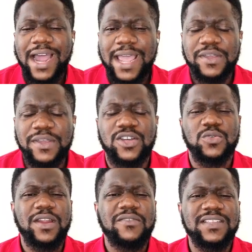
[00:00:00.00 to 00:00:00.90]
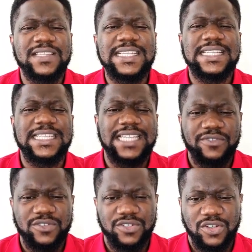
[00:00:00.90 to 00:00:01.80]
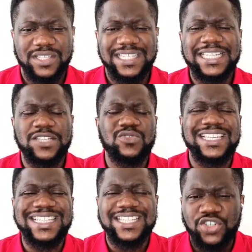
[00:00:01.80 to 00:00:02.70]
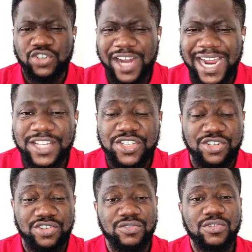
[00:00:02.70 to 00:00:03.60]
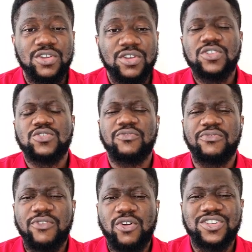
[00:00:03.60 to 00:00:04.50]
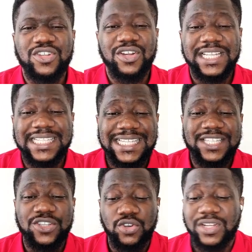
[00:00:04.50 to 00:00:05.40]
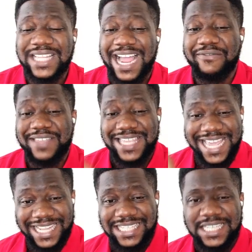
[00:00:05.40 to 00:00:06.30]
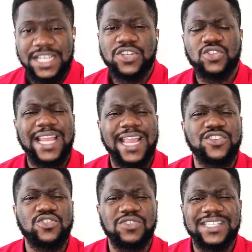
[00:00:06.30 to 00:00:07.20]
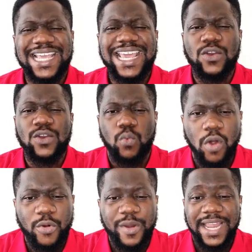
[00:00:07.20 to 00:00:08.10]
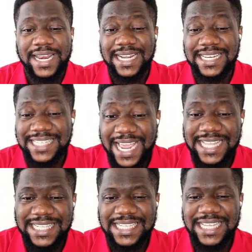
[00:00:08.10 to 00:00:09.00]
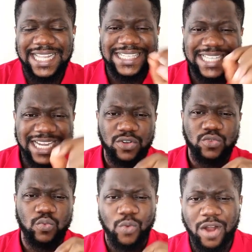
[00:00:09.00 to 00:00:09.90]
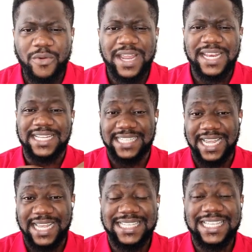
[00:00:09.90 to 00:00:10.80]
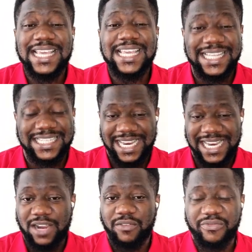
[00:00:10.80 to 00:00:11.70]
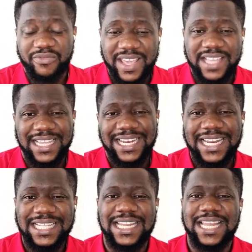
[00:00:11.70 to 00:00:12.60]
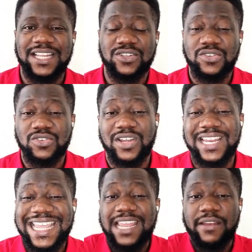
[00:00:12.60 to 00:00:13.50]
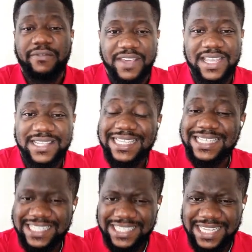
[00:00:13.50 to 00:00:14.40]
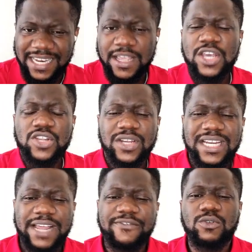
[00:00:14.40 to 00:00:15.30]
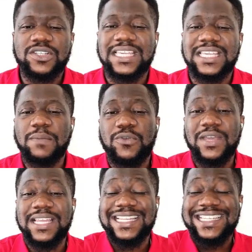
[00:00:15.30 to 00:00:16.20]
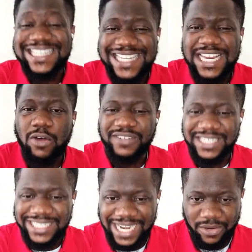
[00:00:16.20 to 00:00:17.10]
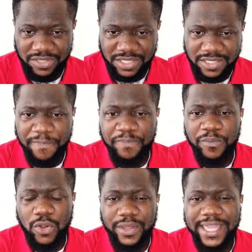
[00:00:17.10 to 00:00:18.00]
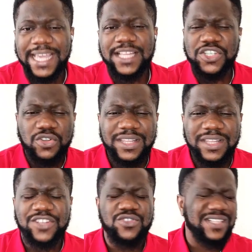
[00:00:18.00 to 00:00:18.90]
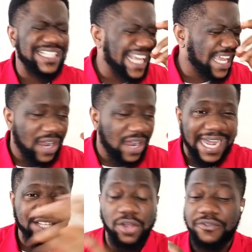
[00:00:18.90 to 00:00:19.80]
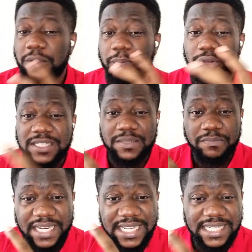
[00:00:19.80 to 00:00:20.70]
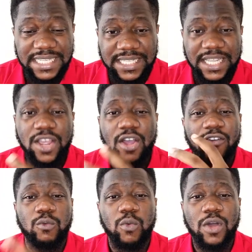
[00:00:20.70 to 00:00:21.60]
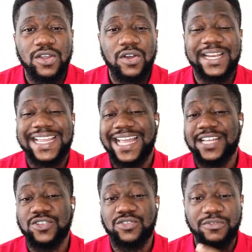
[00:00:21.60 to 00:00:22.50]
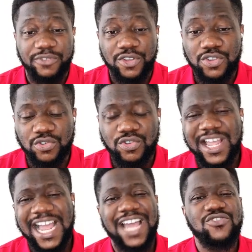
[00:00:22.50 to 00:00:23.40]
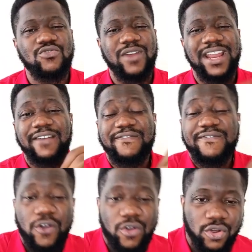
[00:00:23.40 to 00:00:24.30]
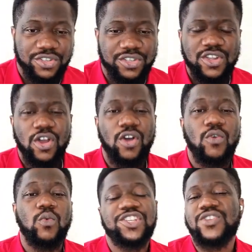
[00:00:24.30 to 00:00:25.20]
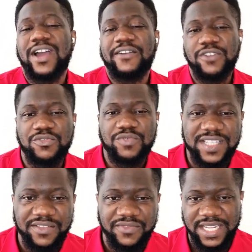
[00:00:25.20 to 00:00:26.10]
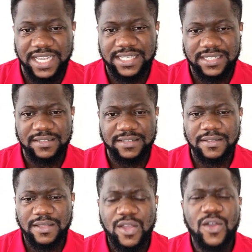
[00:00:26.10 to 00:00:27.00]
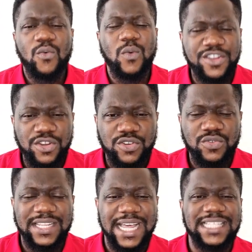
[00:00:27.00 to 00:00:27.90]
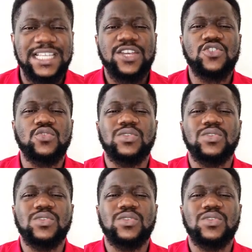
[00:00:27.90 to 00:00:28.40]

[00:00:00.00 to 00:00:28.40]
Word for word: why? Because one of the things the devil does is to distract you to focus on the things you don't have yet so that you stay in worry and anxiety. And take note, worry and anxiety is lack of faith, and anything that is not done in faith is sin. So the devil wants to keep you in the sin of doubt, okay, so that you take your eyes off the possibilities of what God can do for you and you rather focus on what you have not received yet. When you do that,